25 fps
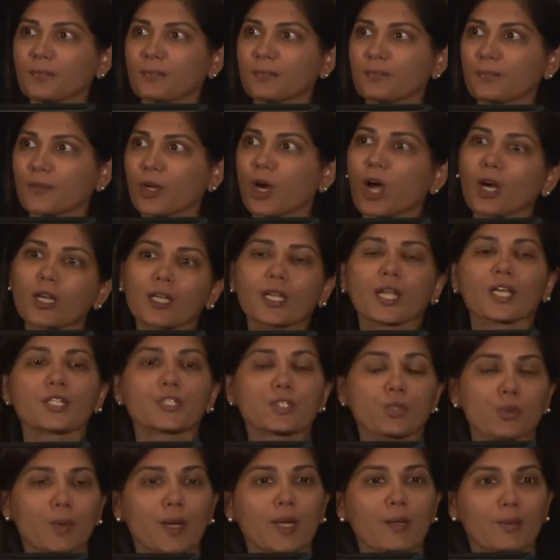gotten us
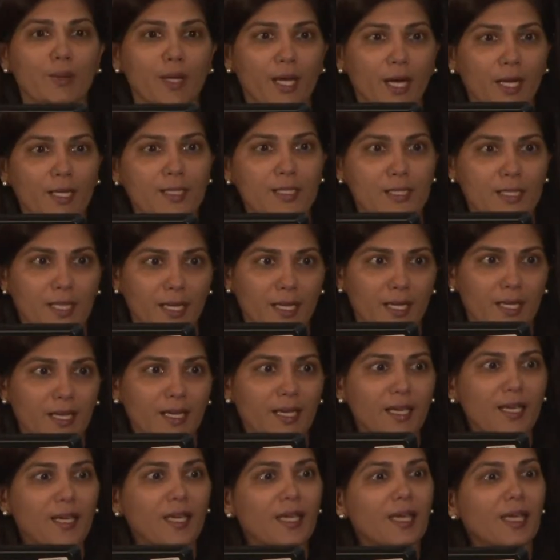to where we are today.
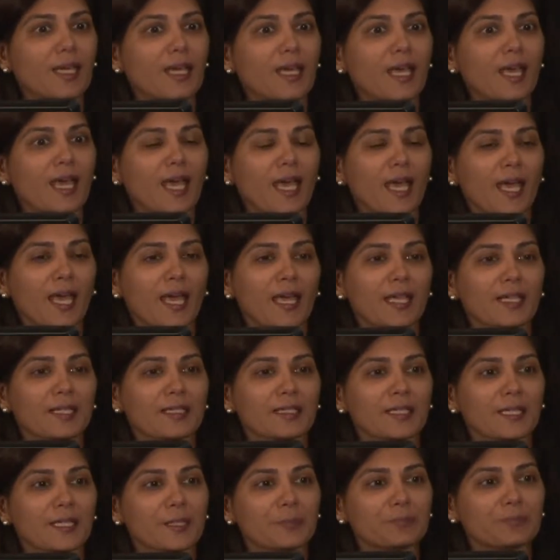
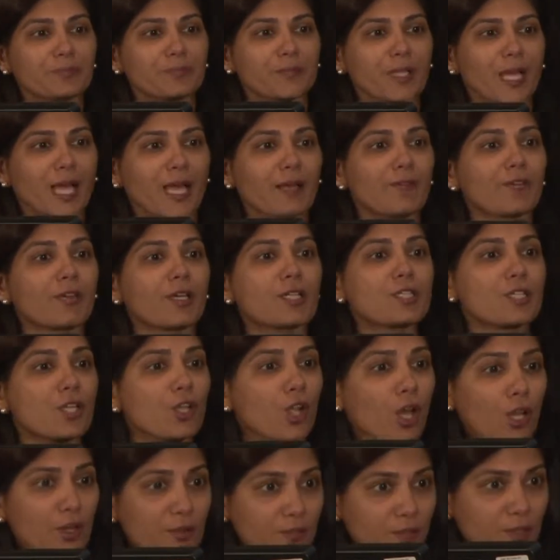And I've learned a
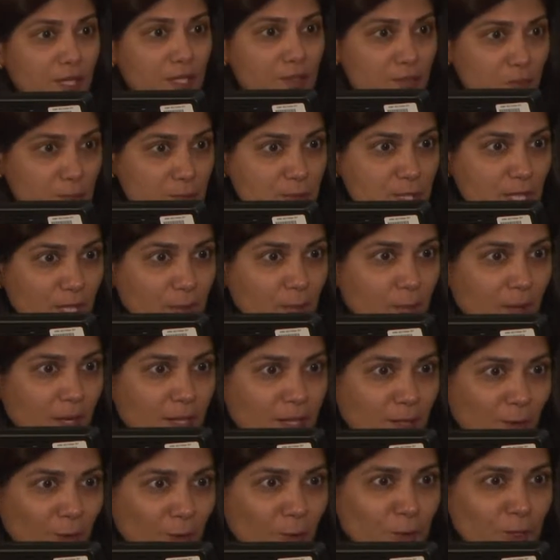lot of things from Salman
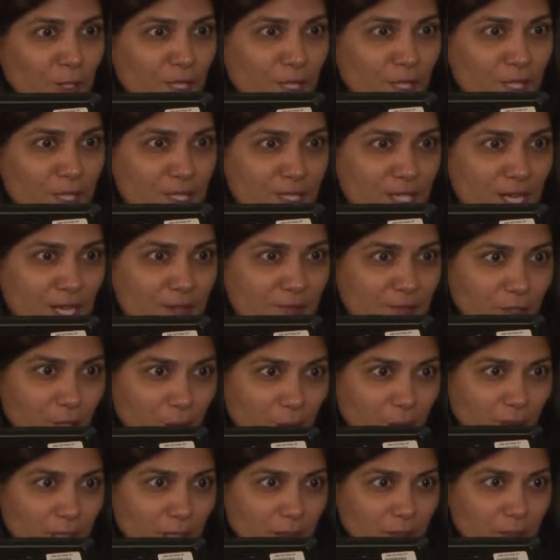in all the years I've
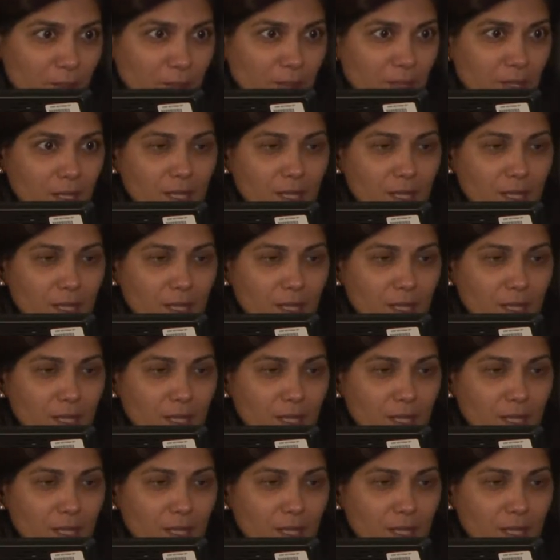known him.